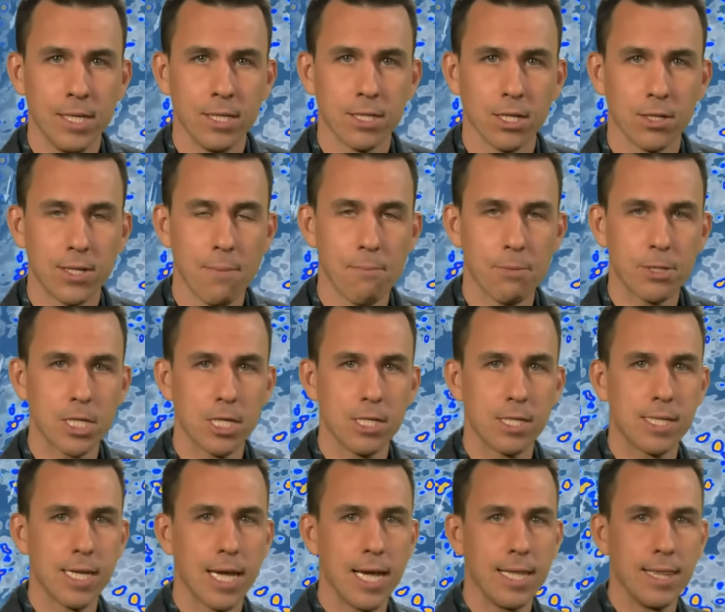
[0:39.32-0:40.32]
So
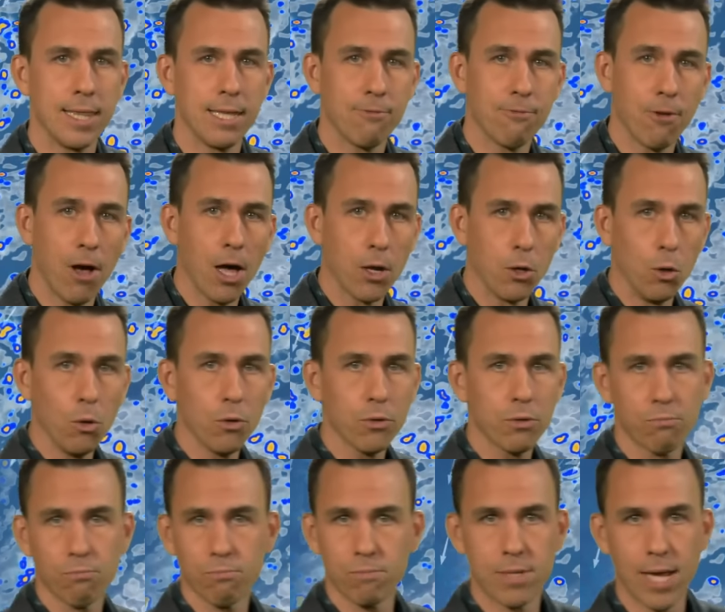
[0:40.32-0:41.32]
temperatures in the far
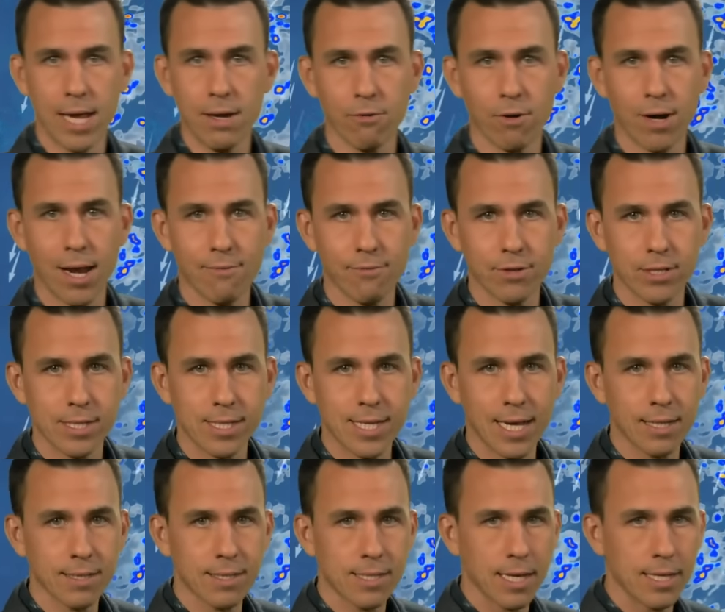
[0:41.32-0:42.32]
north, 10 or 11
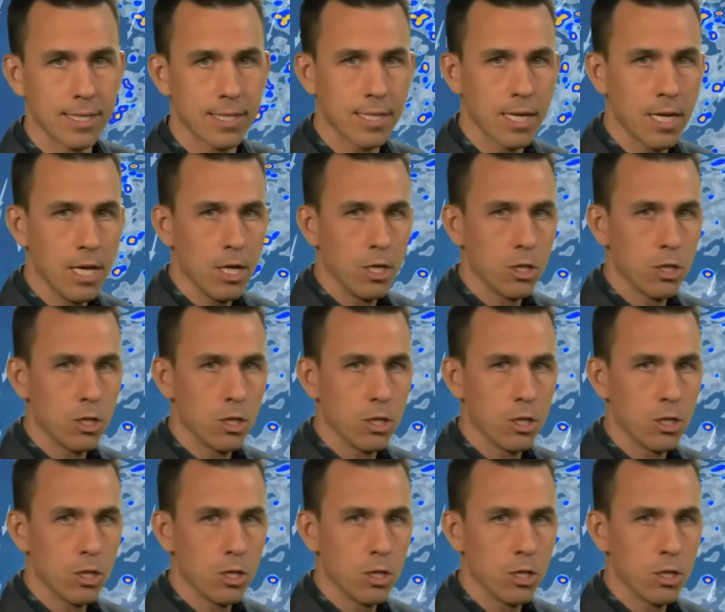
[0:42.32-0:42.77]
Celsius.